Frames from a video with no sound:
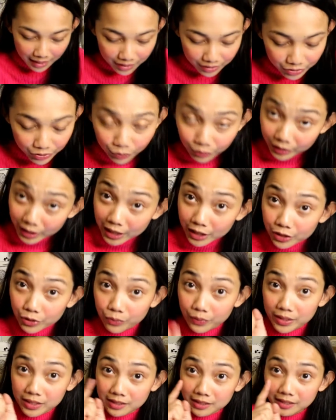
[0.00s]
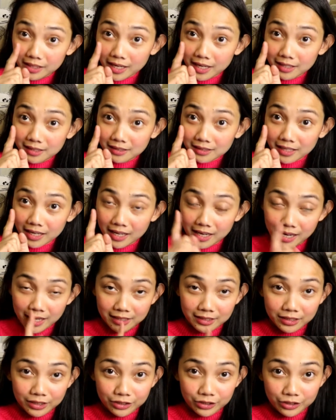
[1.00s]
So thank you once again, and I
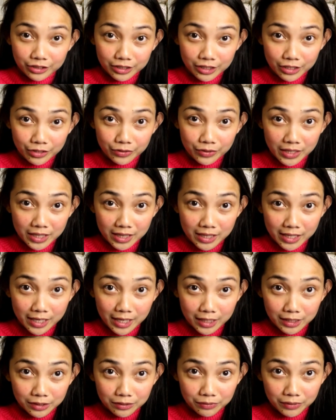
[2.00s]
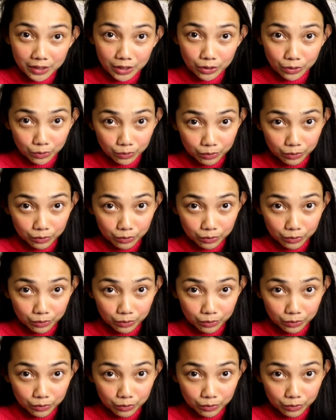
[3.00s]
shall see you in the next video.